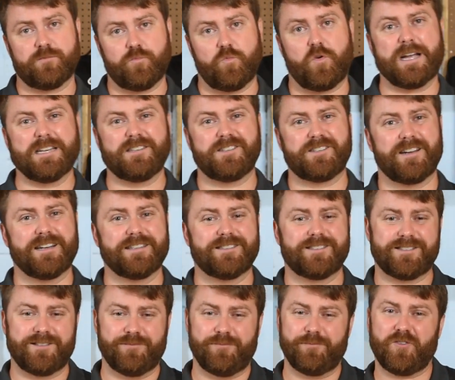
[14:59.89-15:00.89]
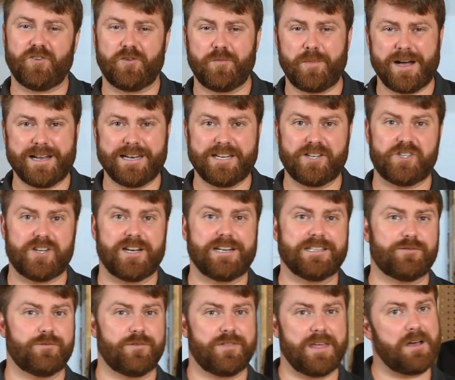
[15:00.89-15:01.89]
some wide shots, some full body
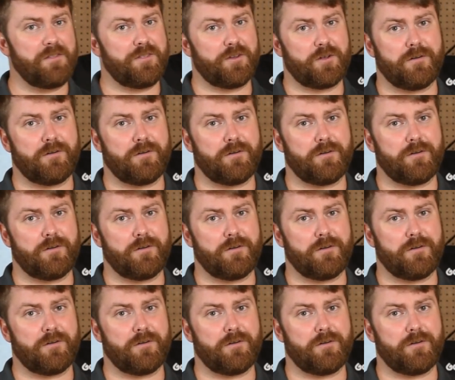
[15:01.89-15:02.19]
shots without the